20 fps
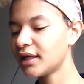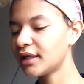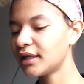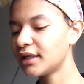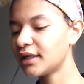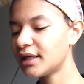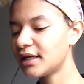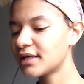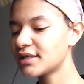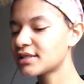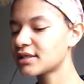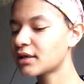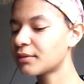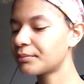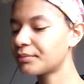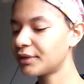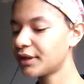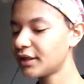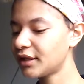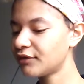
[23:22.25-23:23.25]
He is
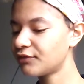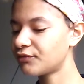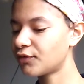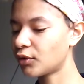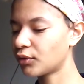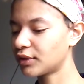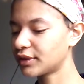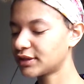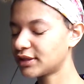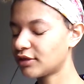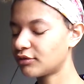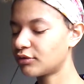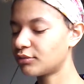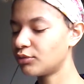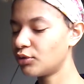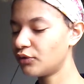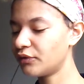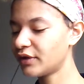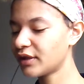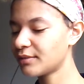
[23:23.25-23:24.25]
completely focused on
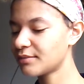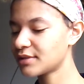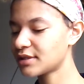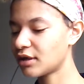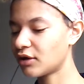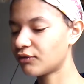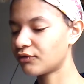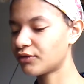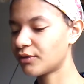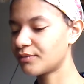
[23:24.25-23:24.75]
removing himself